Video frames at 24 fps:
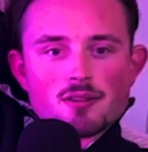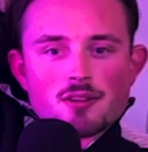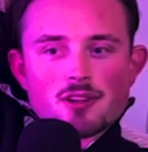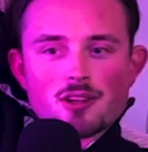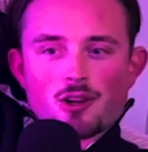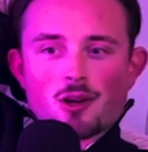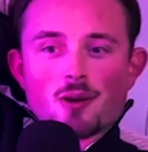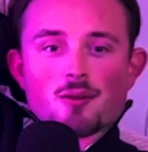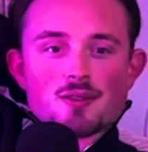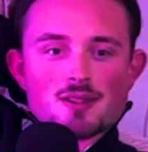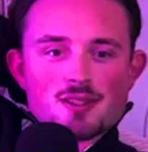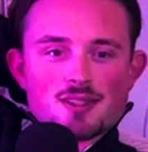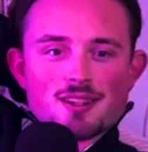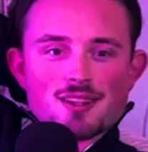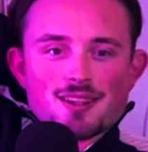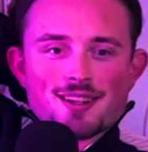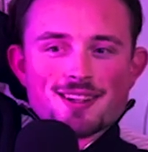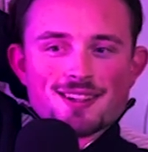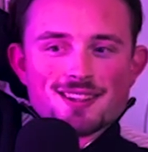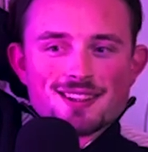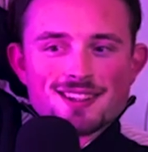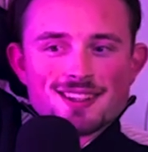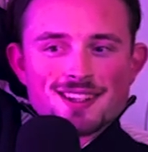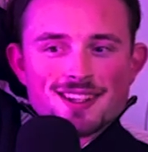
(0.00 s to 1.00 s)
Yeah, obviously,
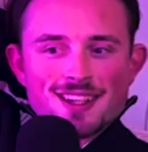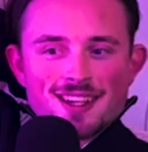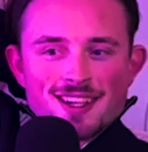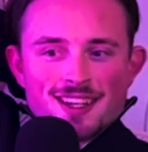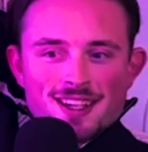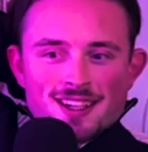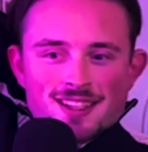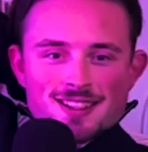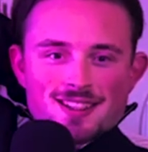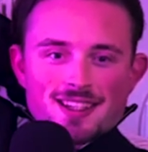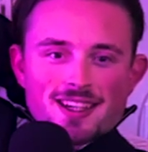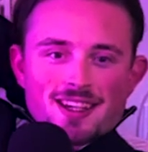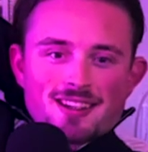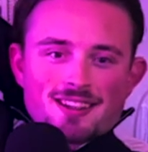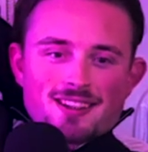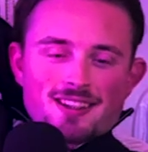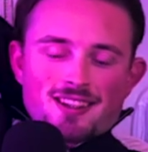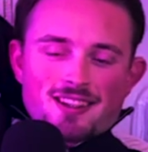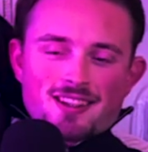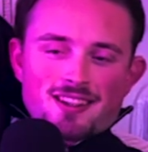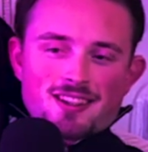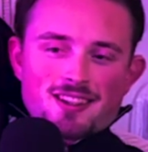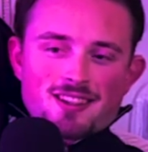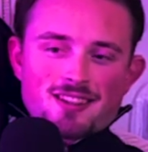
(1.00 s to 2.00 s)
it's like,
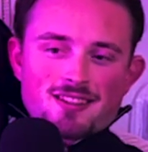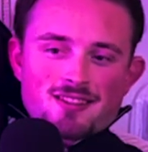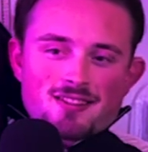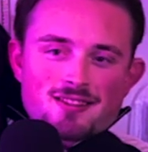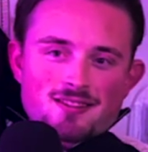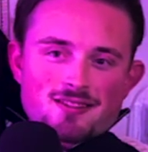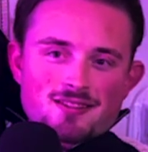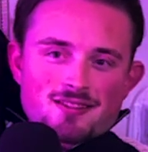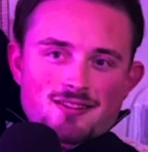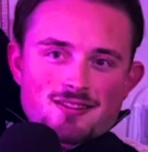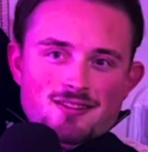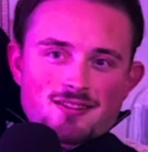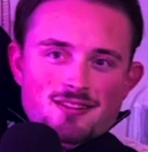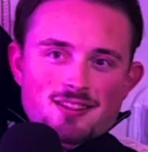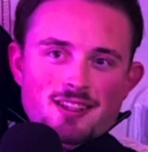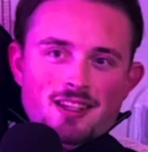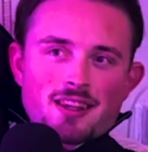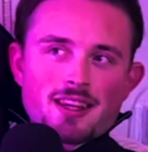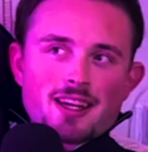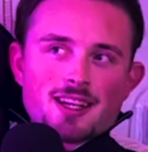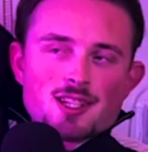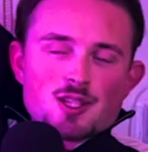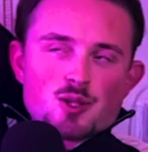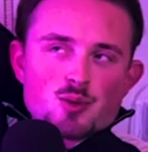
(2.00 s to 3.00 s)
and
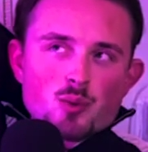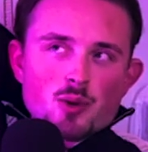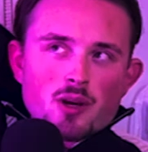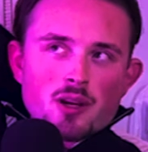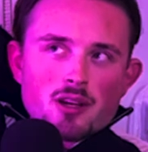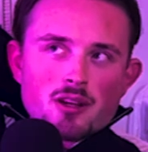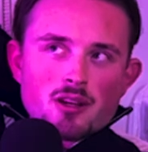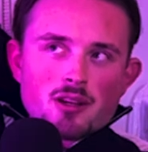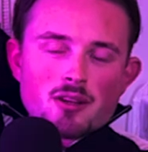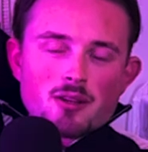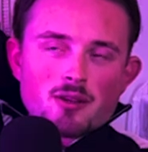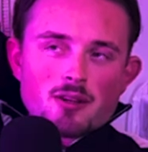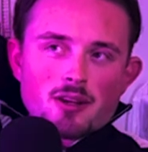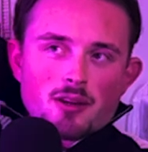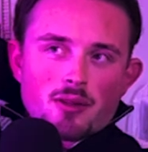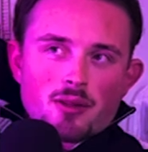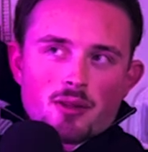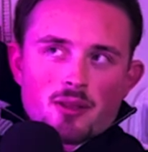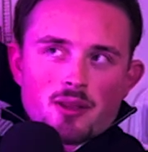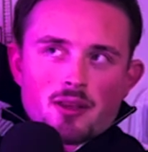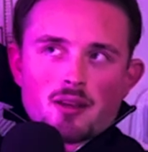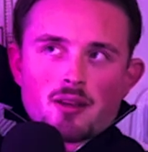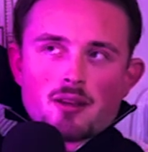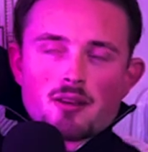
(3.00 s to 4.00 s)
that's why I
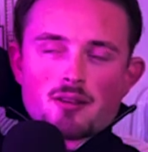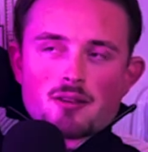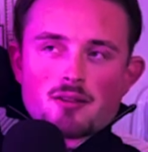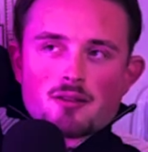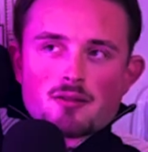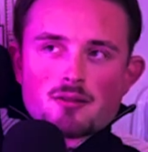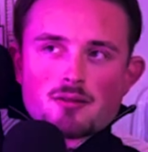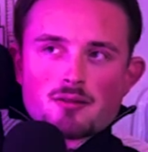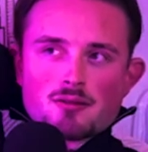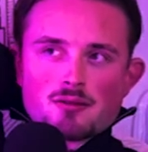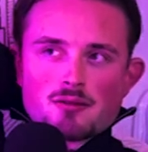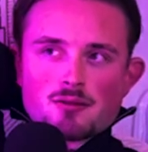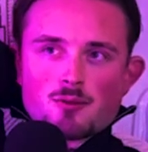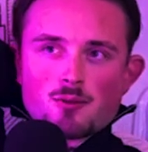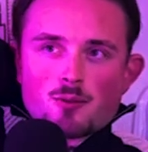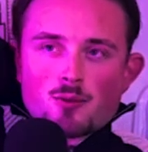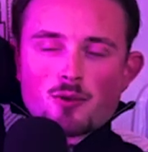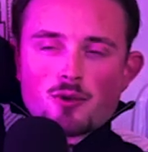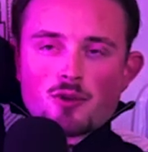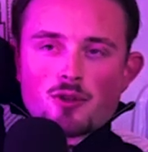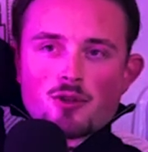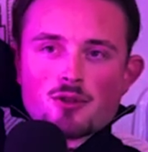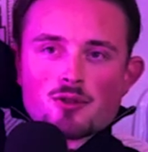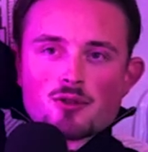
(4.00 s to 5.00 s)
think
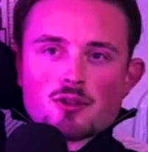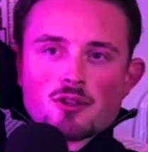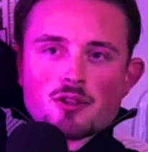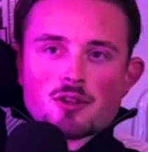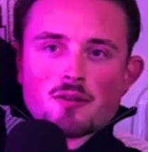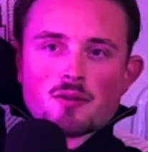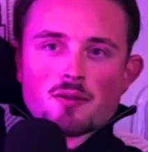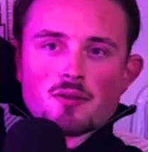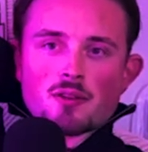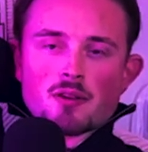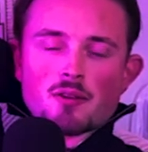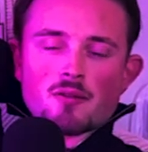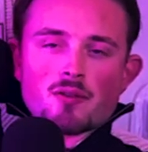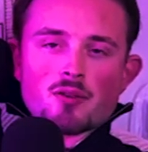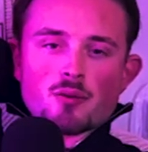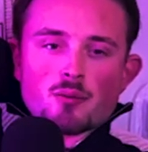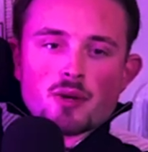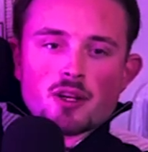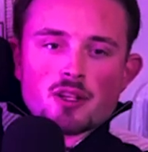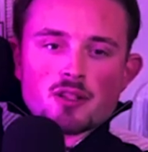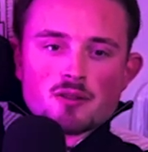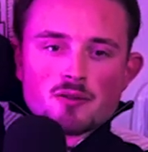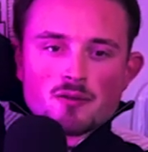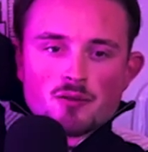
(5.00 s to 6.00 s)
you should give the
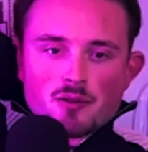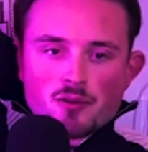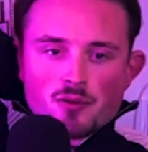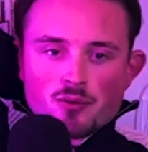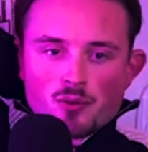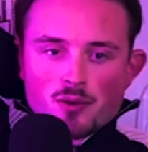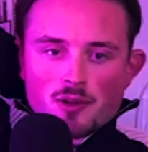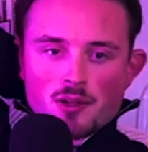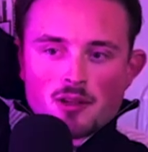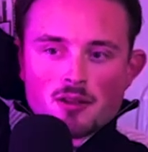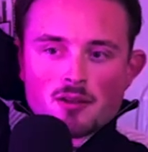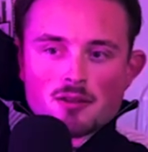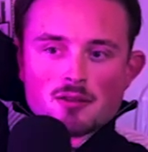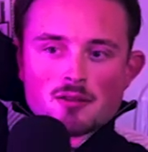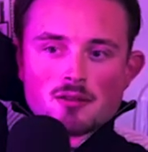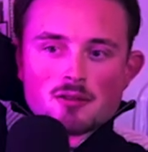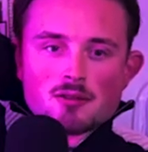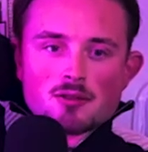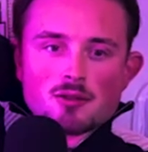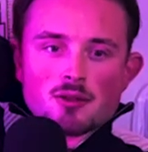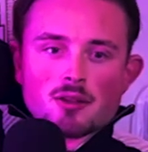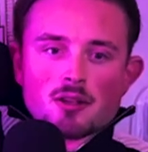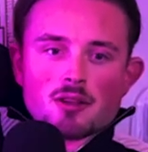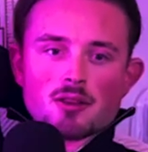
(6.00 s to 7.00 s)
information for free
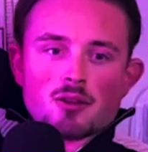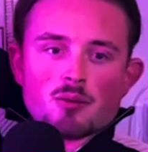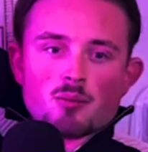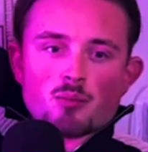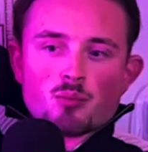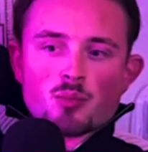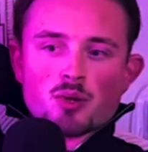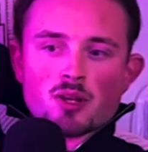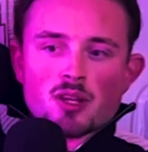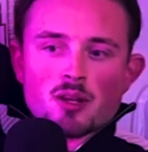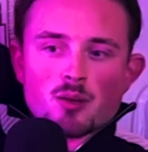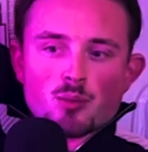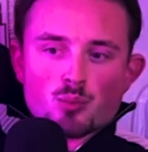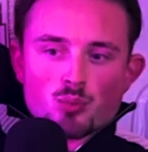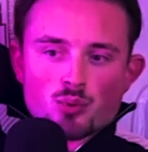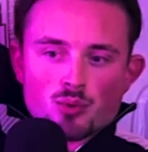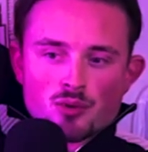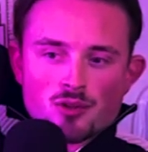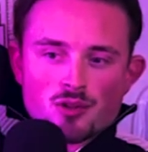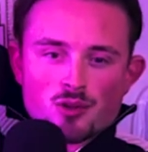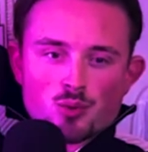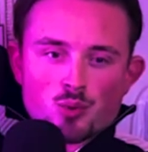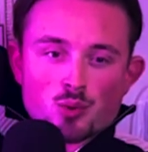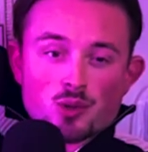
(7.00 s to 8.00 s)
so that the
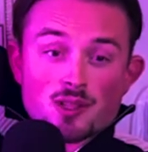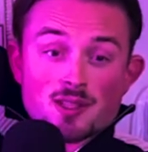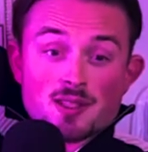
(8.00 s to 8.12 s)
people who are